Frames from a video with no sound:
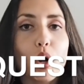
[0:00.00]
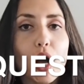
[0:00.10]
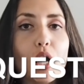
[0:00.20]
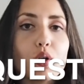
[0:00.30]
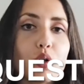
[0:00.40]

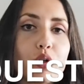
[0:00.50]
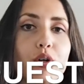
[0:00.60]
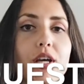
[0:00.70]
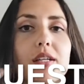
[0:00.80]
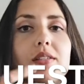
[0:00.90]
I don't know
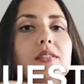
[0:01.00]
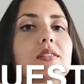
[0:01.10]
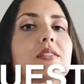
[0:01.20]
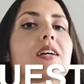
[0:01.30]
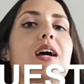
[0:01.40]

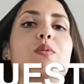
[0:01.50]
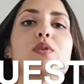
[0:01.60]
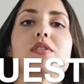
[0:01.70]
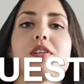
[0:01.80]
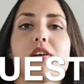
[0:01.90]
yet. I
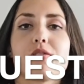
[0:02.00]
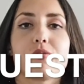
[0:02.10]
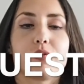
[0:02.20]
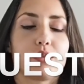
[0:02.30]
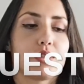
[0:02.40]
would love
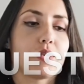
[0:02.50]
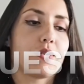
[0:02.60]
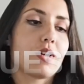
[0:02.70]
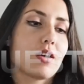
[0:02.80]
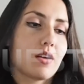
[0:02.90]
to.
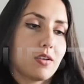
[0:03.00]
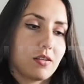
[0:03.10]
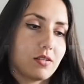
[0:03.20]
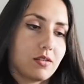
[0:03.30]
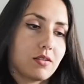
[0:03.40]
So
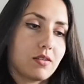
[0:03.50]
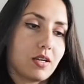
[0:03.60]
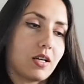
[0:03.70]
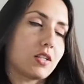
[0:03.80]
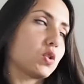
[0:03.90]

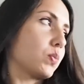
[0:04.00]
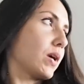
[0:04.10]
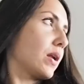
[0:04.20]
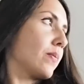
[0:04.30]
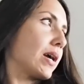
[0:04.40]
I got
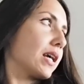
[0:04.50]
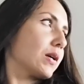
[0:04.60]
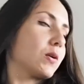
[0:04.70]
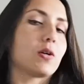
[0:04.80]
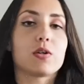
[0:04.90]
Spain,
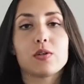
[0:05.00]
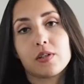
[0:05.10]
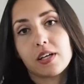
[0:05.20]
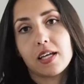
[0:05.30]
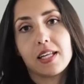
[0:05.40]
Mexico.
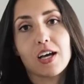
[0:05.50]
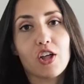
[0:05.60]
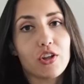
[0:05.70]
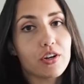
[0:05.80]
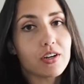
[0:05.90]
Any
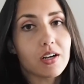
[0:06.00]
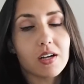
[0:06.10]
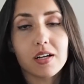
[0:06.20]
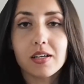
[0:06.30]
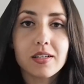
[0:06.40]

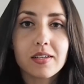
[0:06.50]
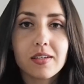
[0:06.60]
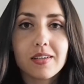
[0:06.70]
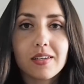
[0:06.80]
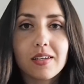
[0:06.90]
other
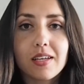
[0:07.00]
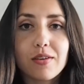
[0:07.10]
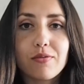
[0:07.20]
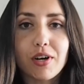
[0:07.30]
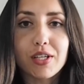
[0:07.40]

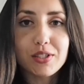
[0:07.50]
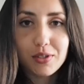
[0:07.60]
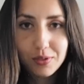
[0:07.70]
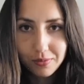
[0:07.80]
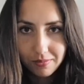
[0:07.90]

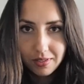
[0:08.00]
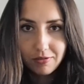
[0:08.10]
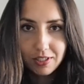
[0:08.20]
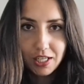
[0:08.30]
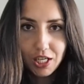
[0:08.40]

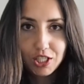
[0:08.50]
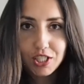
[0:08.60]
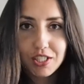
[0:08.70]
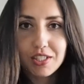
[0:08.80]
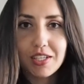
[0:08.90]

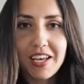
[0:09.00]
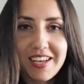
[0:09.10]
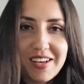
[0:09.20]
invitations?